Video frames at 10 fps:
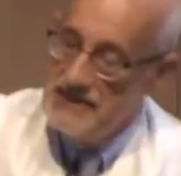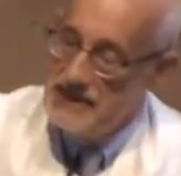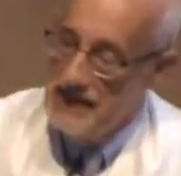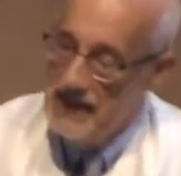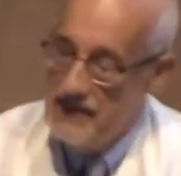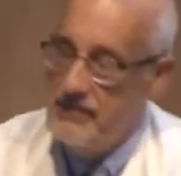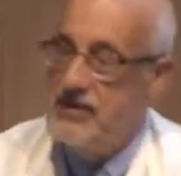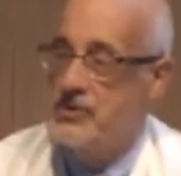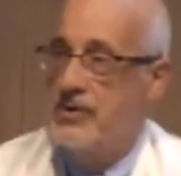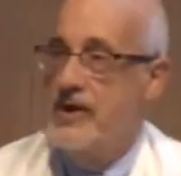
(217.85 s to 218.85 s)
It can be
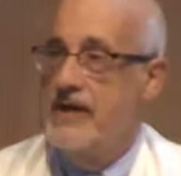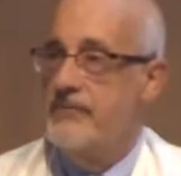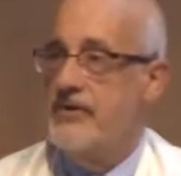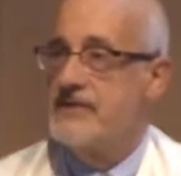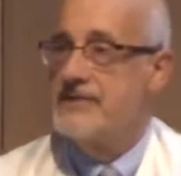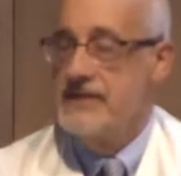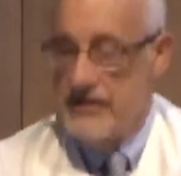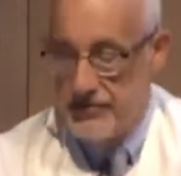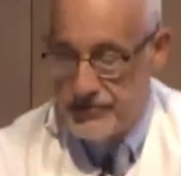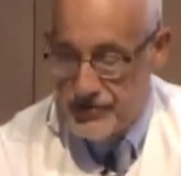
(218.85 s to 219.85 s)
drawn with a
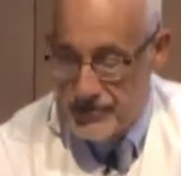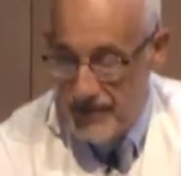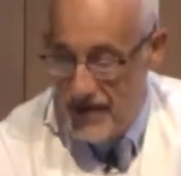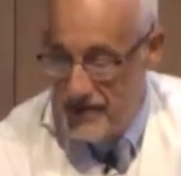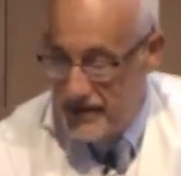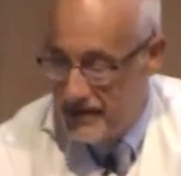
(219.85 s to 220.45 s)
single stroke.